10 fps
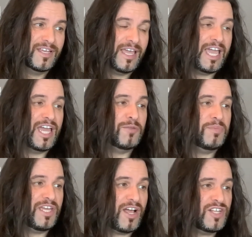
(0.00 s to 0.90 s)
And
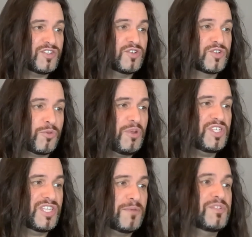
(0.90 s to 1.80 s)
because there's 3
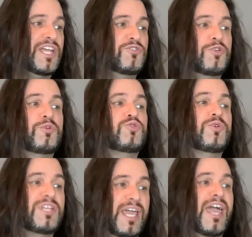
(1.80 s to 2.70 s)
steps naturally
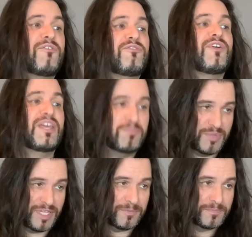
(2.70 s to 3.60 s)
between F and
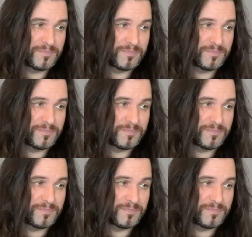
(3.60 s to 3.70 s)
B.